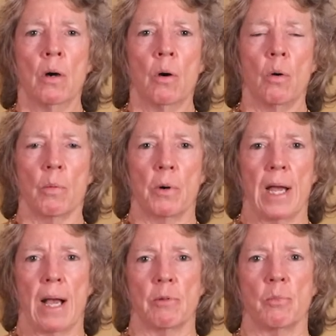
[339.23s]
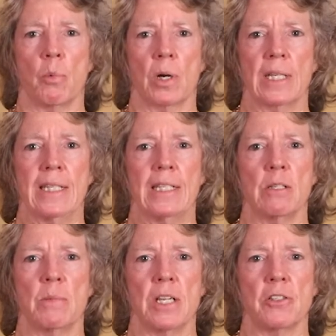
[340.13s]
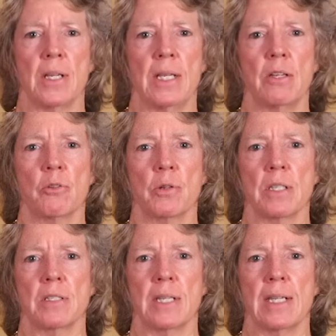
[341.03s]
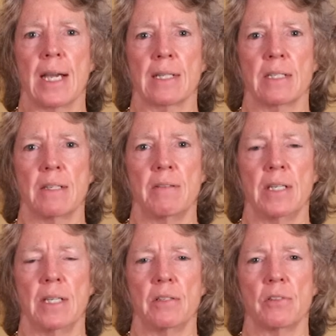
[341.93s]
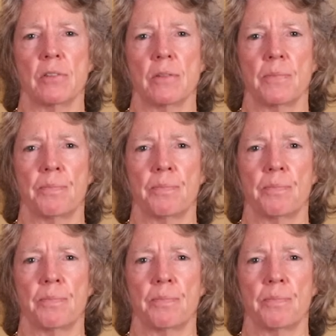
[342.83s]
Or perhaps markedly diminished interest in activities.